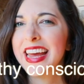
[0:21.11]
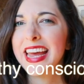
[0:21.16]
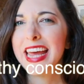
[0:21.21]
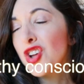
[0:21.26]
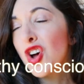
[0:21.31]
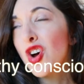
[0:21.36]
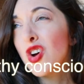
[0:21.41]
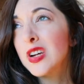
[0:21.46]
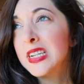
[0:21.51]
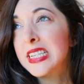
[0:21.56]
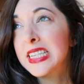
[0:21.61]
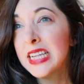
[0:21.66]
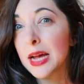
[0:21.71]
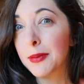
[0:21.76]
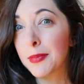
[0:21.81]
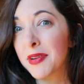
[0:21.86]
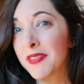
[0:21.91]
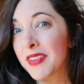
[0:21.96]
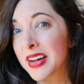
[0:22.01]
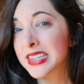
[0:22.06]
So
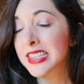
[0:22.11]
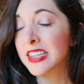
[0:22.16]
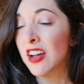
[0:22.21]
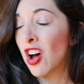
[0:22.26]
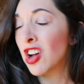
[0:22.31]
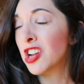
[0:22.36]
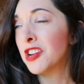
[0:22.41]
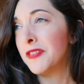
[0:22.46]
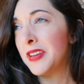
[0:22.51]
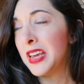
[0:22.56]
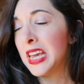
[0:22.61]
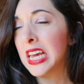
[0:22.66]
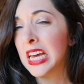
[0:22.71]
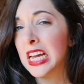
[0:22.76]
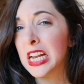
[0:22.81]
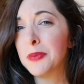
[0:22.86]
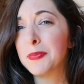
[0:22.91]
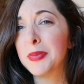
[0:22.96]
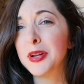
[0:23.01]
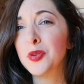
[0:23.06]
some of us aren't
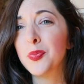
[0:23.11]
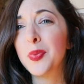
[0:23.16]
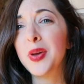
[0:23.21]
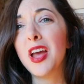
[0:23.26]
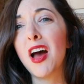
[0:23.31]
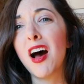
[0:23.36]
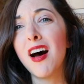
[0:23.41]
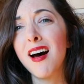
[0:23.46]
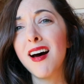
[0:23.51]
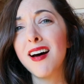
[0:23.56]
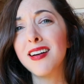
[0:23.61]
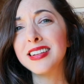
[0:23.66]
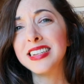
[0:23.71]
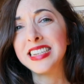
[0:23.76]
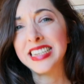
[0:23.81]
vegan, but we are